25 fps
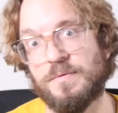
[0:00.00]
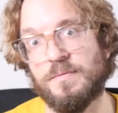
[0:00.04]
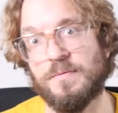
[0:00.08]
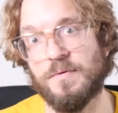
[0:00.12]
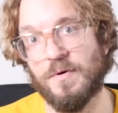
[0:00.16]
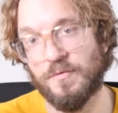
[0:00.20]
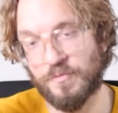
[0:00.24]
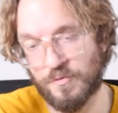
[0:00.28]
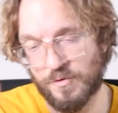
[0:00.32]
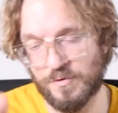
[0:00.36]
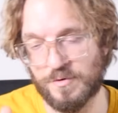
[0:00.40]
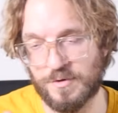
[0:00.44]

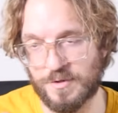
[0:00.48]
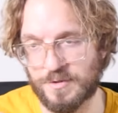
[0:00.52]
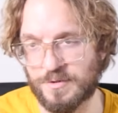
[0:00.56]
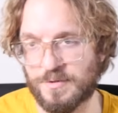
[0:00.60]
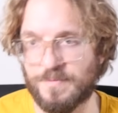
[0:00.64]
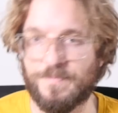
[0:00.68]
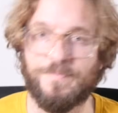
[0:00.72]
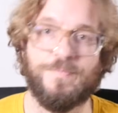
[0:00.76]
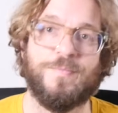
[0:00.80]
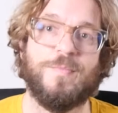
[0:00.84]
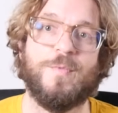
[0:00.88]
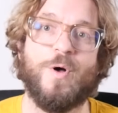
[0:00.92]
Of course,
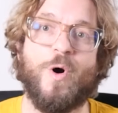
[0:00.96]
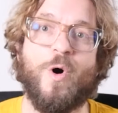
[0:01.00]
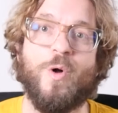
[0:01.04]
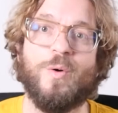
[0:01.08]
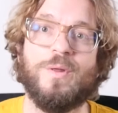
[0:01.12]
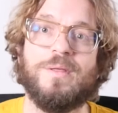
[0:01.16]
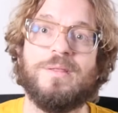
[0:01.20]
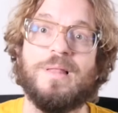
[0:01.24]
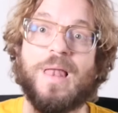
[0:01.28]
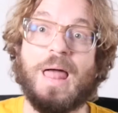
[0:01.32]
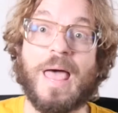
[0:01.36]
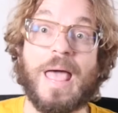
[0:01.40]

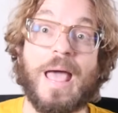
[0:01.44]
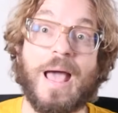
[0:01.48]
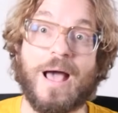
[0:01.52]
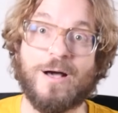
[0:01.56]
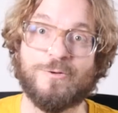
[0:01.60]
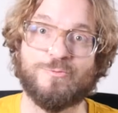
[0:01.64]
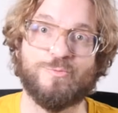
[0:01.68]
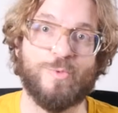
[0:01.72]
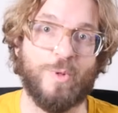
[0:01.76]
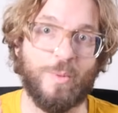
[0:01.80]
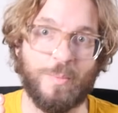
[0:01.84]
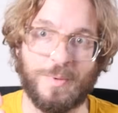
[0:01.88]
only the
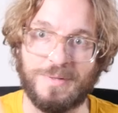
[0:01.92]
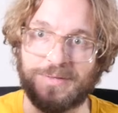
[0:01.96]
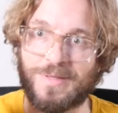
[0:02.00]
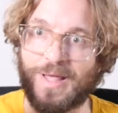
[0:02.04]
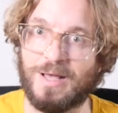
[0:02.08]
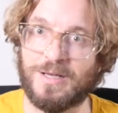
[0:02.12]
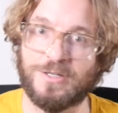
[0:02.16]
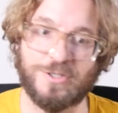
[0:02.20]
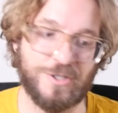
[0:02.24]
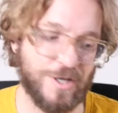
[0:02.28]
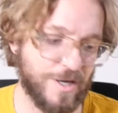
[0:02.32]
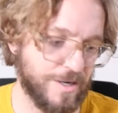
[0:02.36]
lighthouse will be
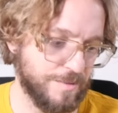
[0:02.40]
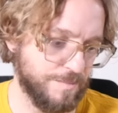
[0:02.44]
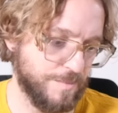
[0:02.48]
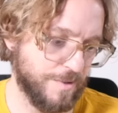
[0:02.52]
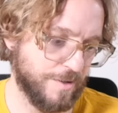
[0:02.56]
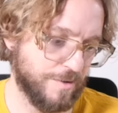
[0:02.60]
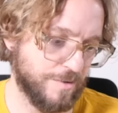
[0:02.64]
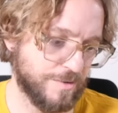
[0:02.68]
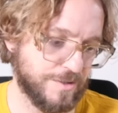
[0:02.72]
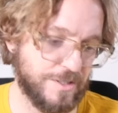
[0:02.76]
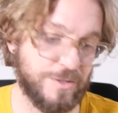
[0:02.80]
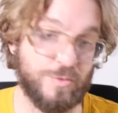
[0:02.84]
tack sharp
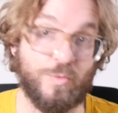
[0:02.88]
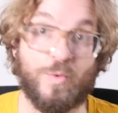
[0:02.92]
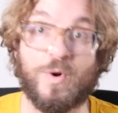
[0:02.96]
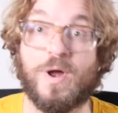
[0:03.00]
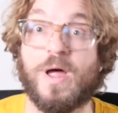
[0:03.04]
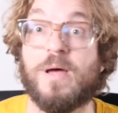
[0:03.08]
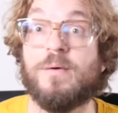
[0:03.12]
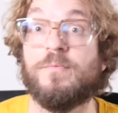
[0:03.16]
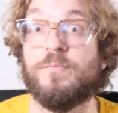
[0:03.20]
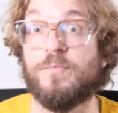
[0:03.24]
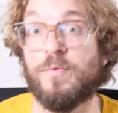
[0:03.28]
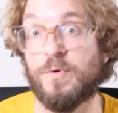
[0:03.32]
because it's where
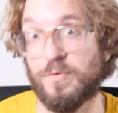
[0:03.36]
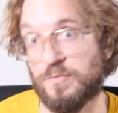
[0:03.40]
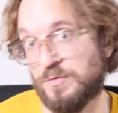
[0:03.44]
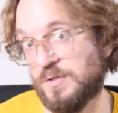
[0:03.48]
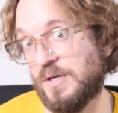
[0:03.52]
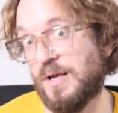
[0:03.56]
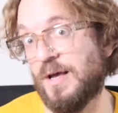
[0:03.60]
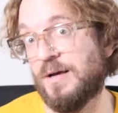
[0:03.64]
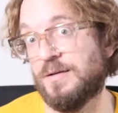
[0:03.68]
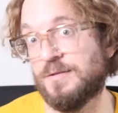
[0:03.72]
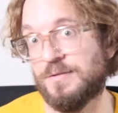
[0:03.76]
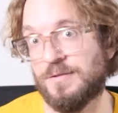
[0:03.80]
I'm
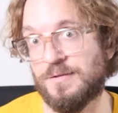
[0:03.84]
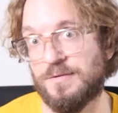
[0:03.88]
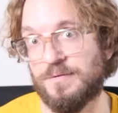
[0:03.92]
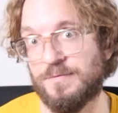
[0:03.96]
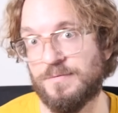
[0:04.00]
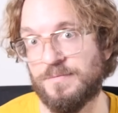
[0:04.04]
focusing at.